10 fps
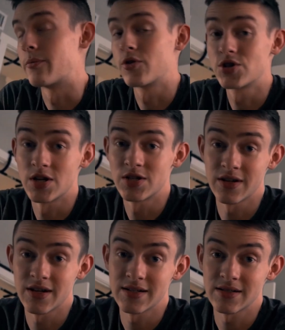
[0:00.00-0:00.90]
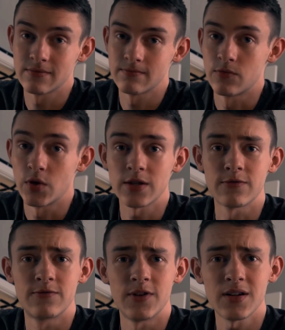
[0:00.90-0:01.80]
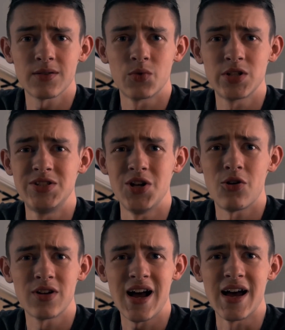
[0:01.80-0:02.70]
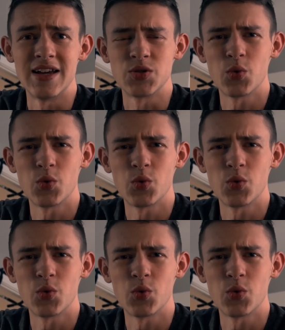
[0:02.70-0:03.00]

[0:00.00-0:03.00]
Appreciate y'all guys. What the fuck? What's y'all guys?